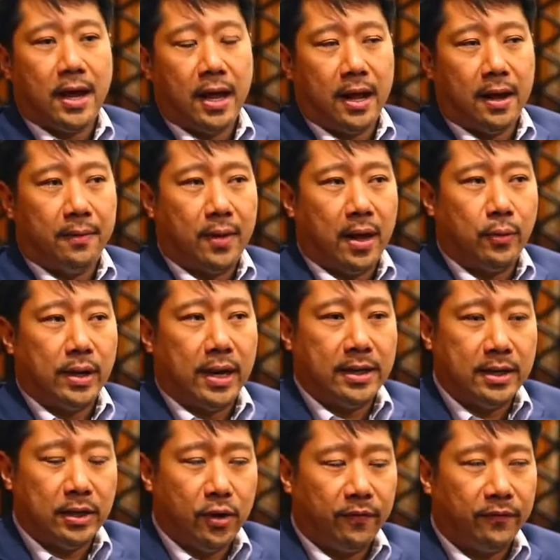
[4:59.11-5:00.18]
our
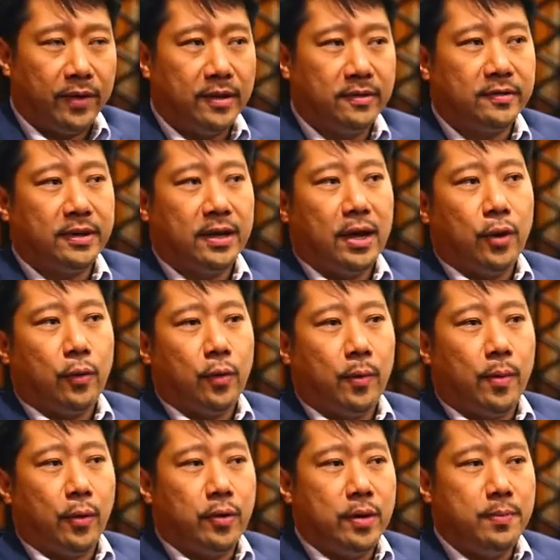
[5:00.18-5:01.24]
London office,
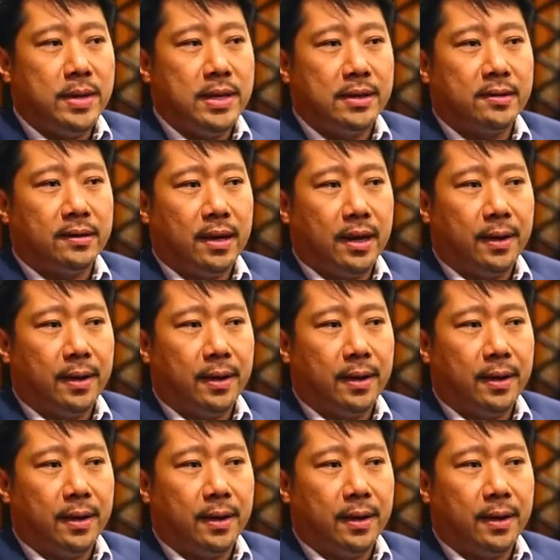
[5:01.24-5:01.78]
whereby we meet,